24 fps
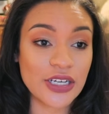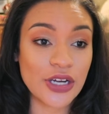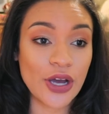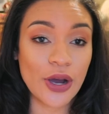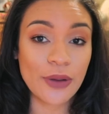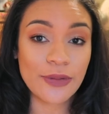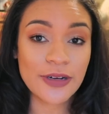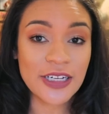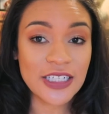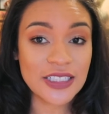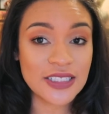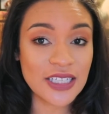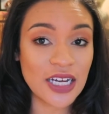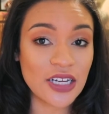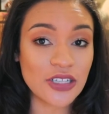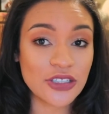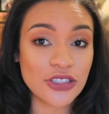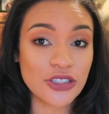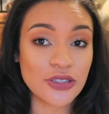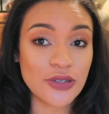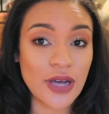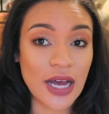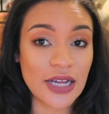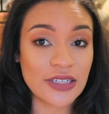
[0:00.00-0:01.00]
nobody
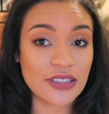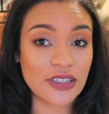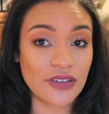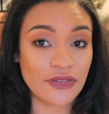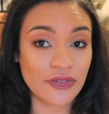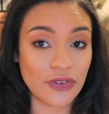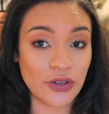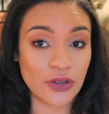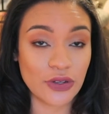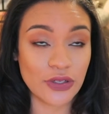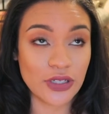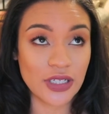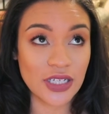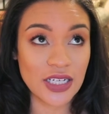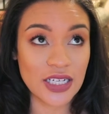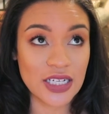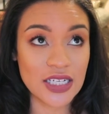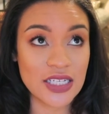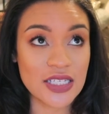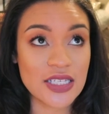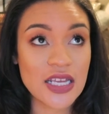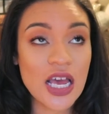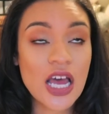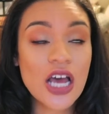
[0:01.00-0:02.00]
tells you how difficult it
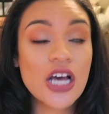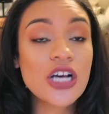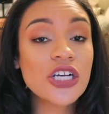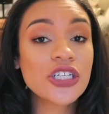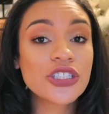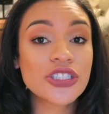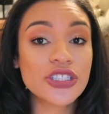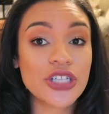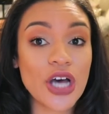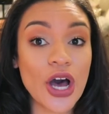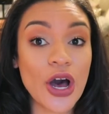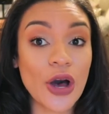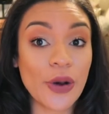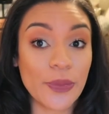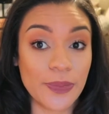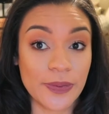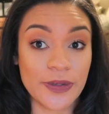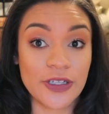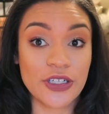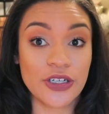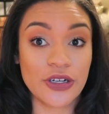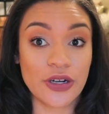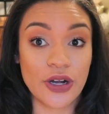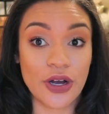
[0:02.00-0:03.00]
is to
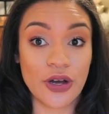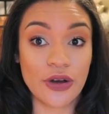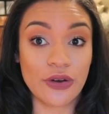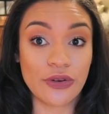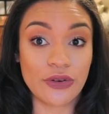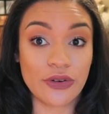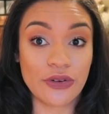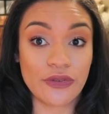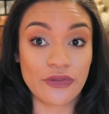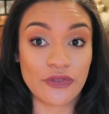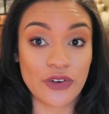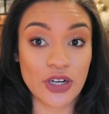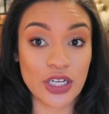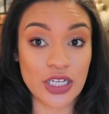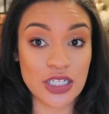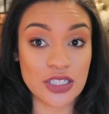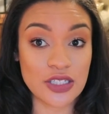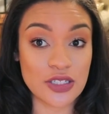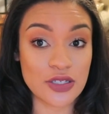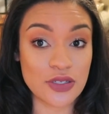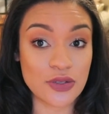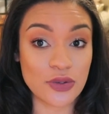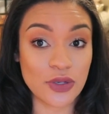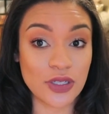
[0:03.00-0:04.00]
open your own
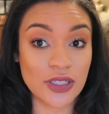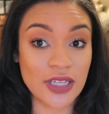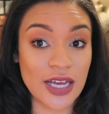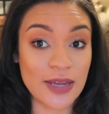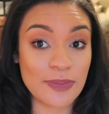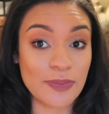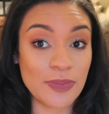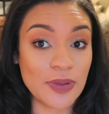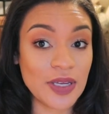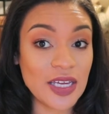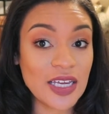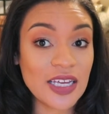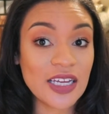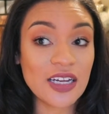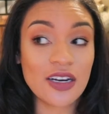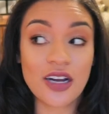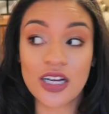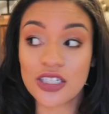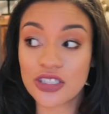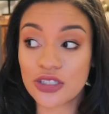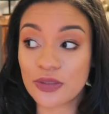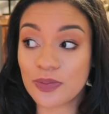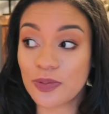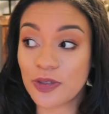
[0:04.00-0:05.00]
freaking store. Like, being an
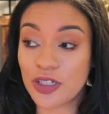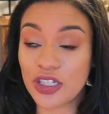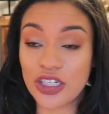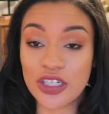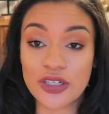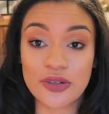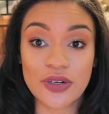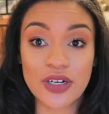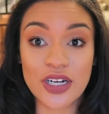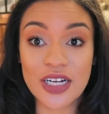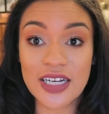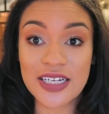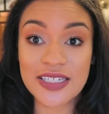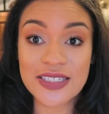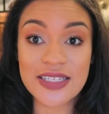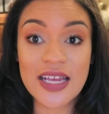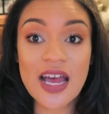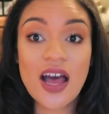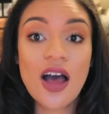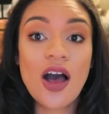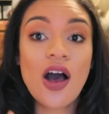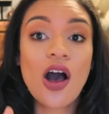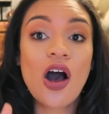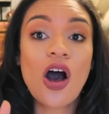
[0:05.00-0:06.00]
entrepreneur is
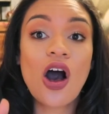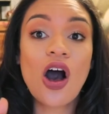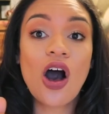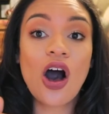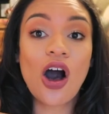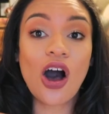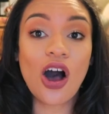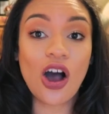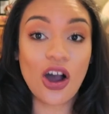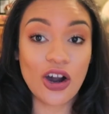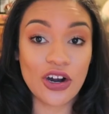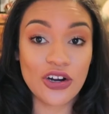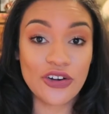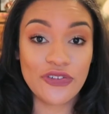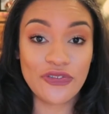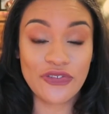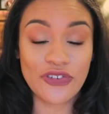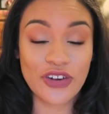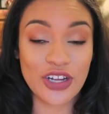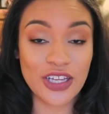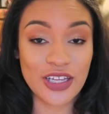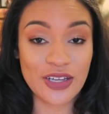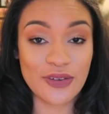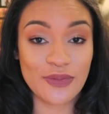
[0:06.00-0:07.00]
hard
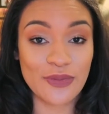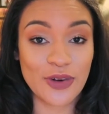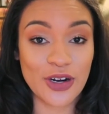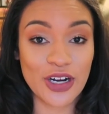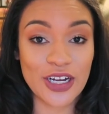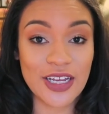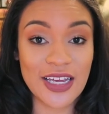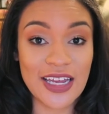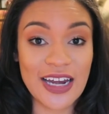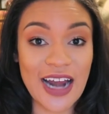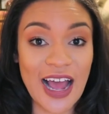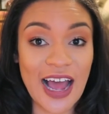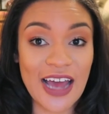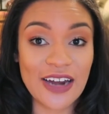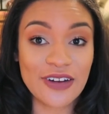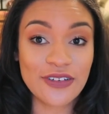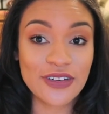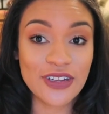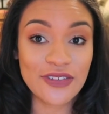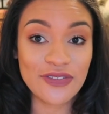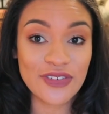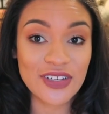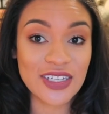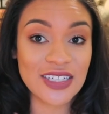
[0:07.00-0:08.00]
freaking work, and I
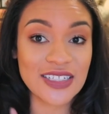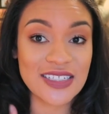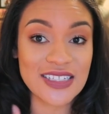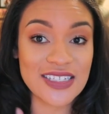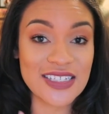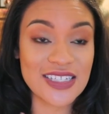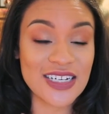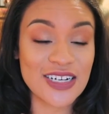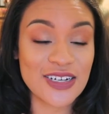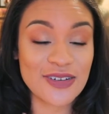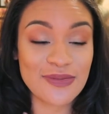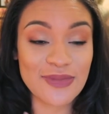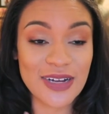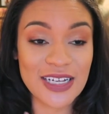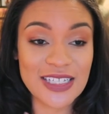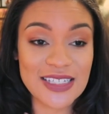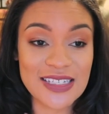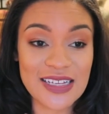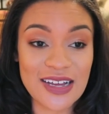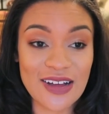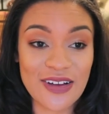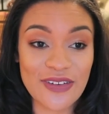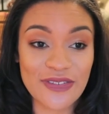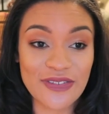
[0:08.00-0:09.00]
don't even consider
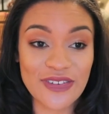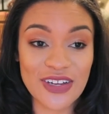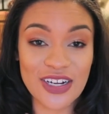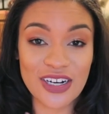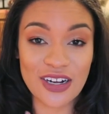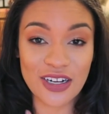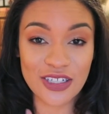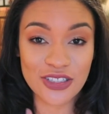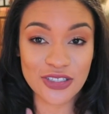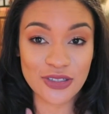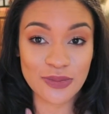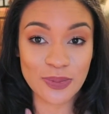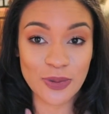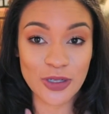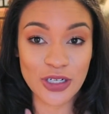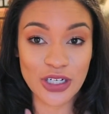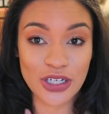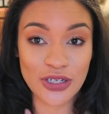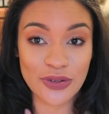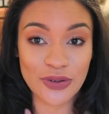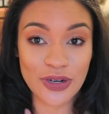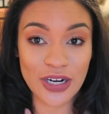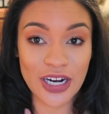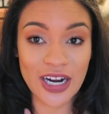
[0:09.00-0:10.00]
myself an
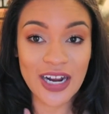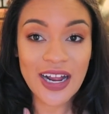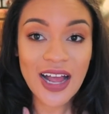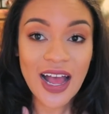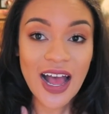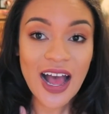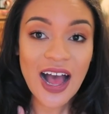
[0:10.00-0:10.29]
entrepreneur.